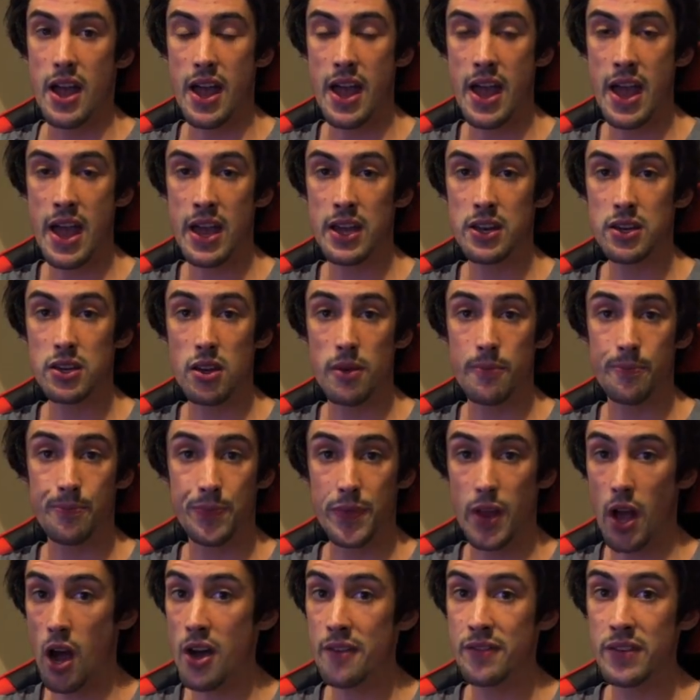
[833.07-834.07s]
and
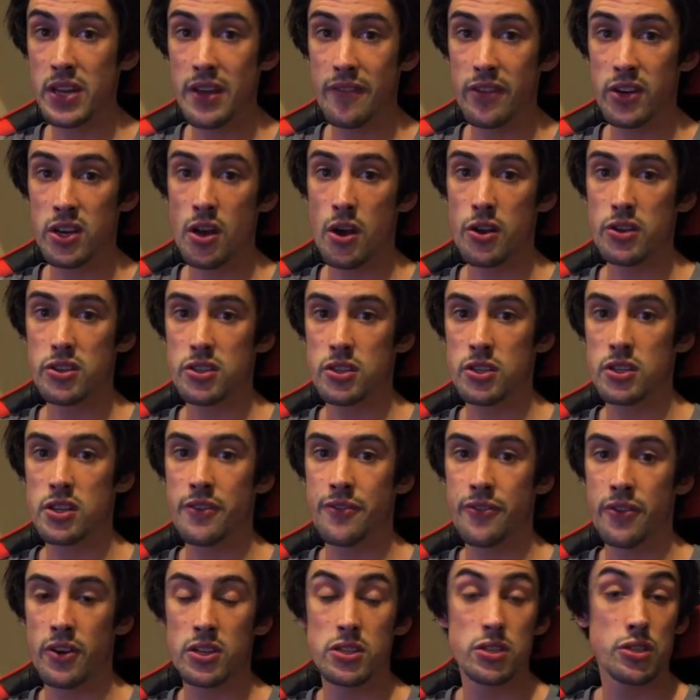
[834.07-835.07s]
I've never noticed a
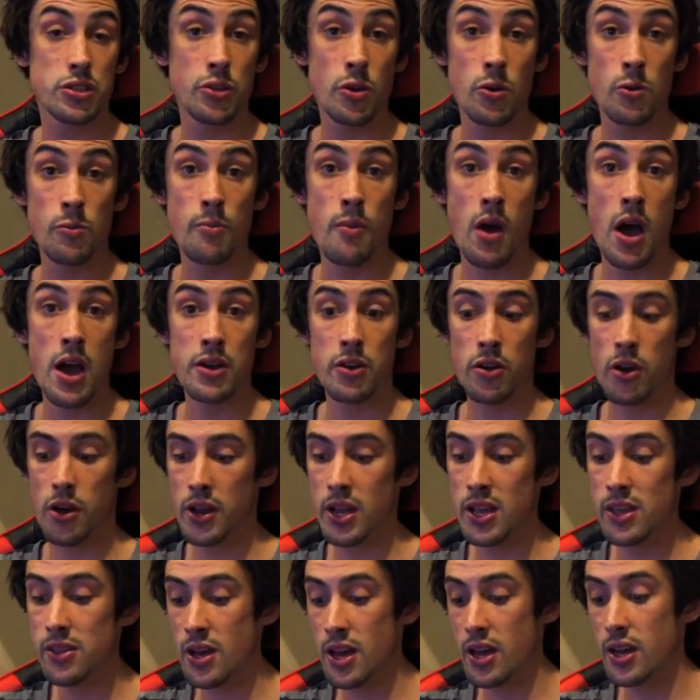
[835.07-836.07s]
difference. You might
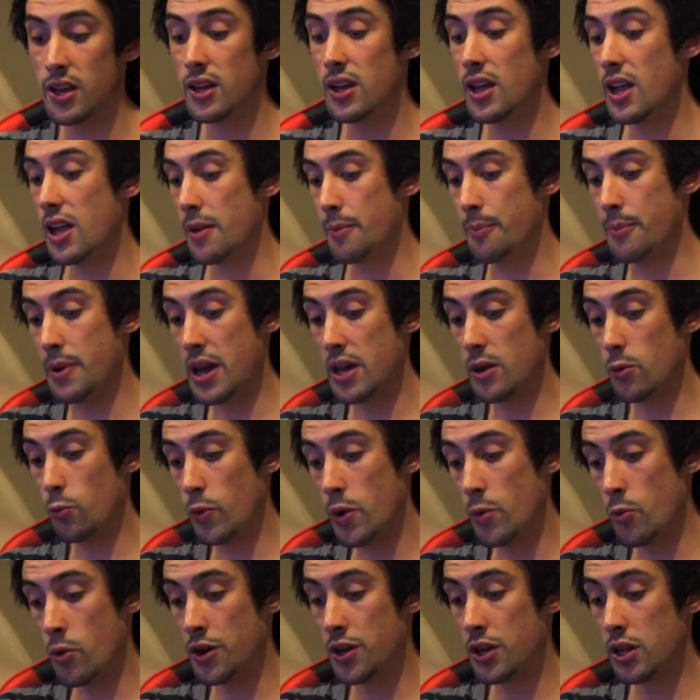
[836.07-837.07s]
not either, but
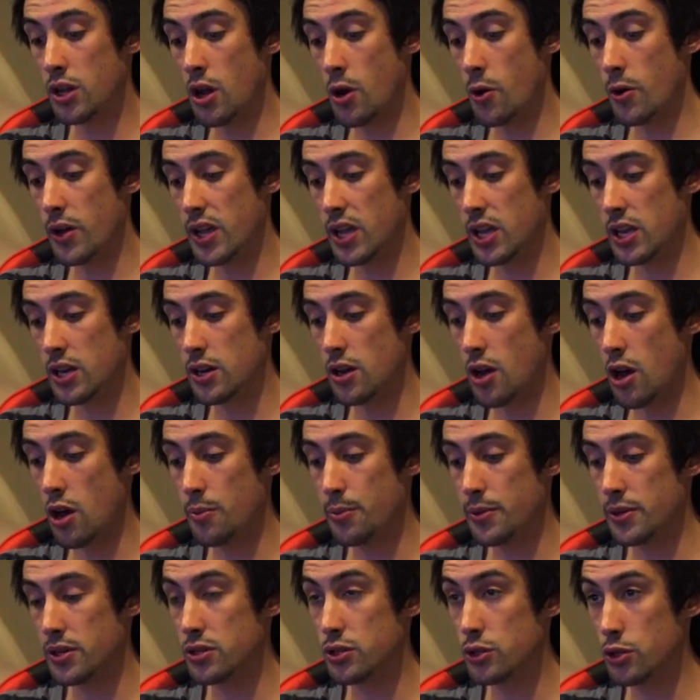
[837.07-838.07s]
we want to go ahead and
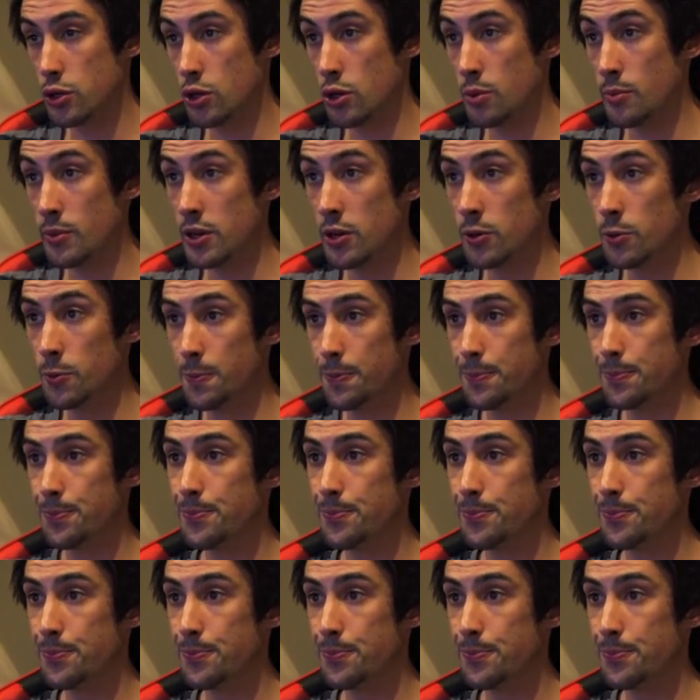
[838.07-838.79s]
open terminal.